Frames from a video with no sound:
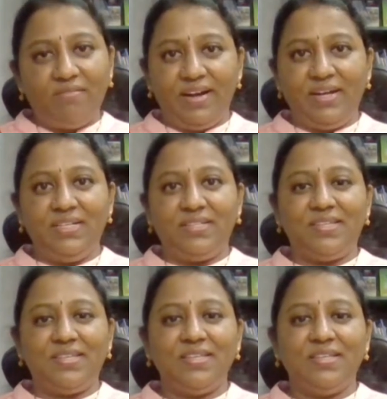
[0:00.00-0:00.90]

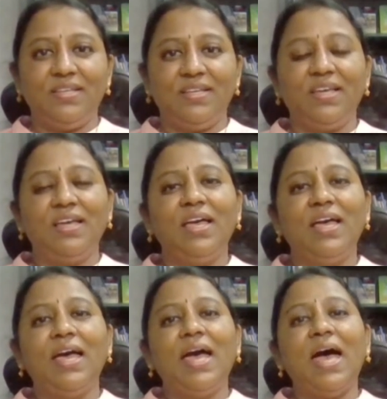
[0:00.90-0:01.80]
credits,
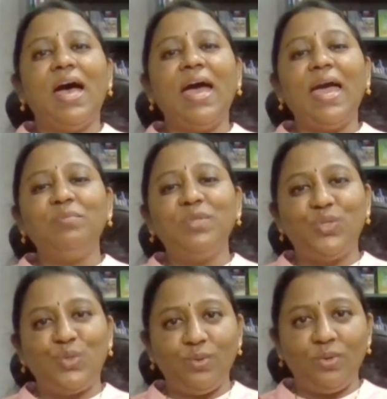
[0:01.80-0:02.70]
I am the
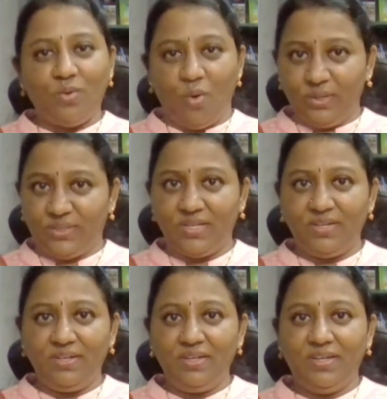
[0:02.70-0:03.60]
solo
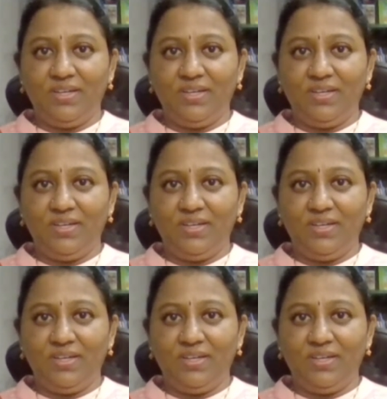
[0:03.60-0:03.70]
author